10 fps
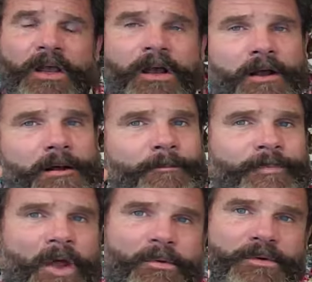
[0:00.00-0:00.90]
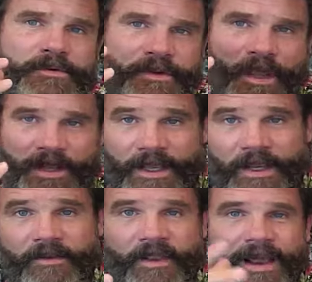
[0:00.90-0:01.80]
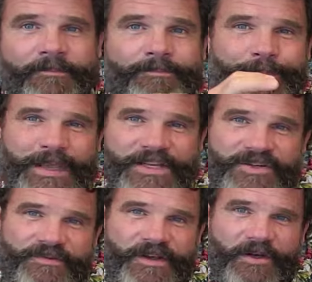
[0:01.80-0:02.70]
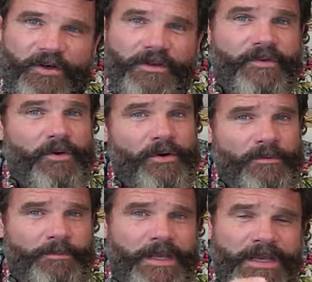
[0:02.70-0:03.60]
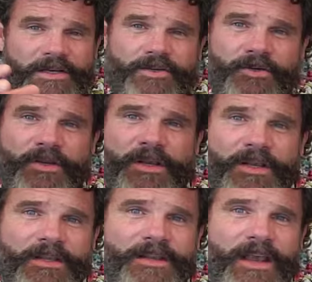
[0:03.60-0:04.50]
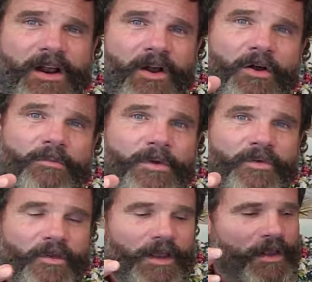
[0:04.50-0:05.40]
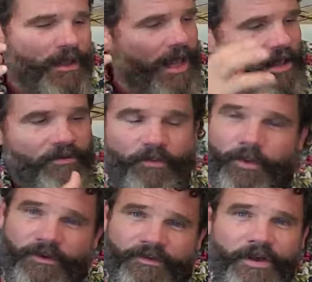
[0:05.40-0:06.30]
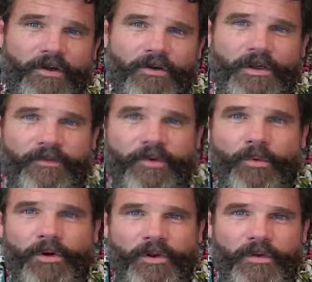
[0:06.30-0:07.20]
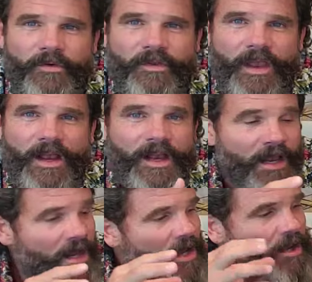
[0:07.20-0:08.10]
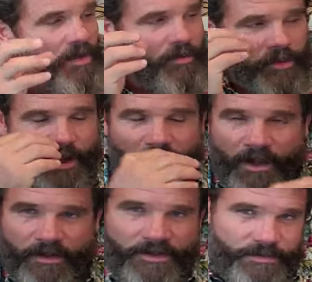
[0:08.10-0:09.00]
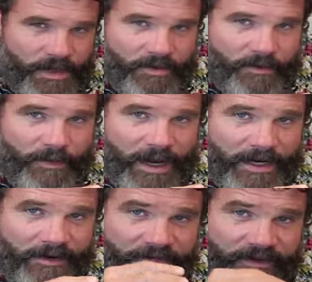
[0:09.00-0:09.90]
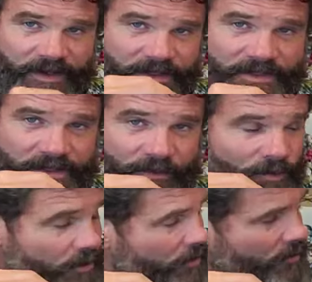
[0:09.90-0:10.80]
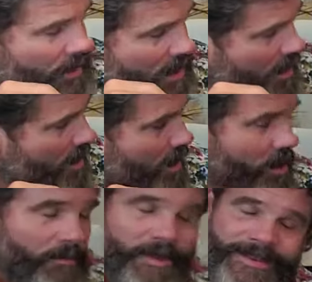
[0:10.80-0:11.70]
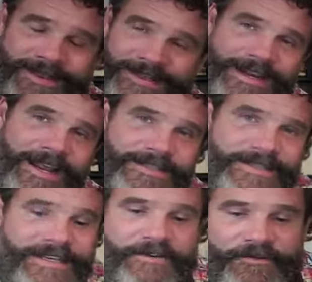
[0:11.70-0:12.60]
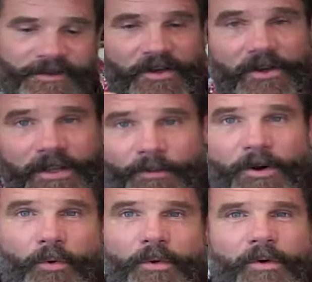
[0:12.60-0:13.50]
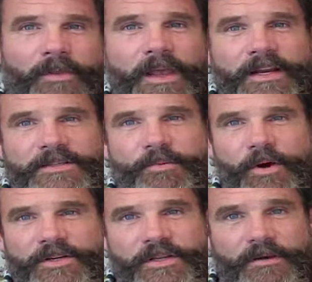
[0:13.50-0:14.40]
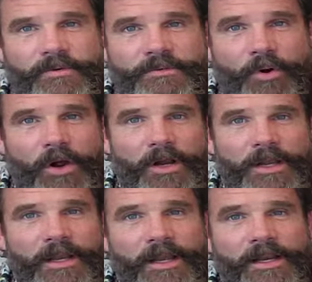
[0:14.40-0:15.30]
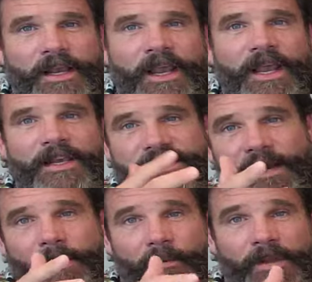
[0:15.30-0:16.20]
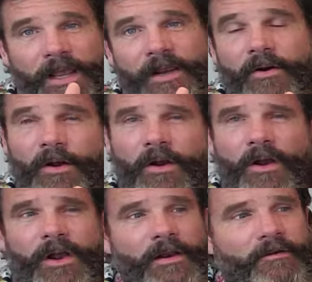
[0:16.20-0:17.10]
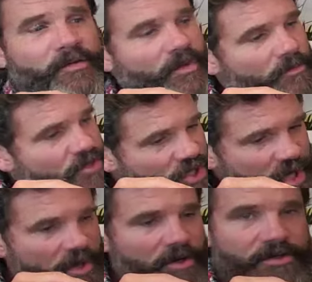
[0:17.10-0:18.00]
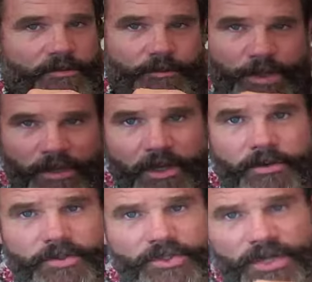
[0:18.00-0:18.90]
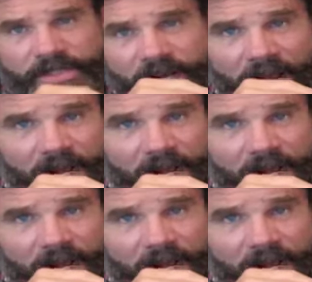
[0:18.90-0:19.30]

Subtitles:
Almost, again, that beach feel if you're at the beach, or you can get that almost like a California feel if you want to use that, along with all these monochromatic feelings in the room. The next thing to feel, again, we're going on that inspiration that was brought in, is how about we layer on some chairs, some pillows, just to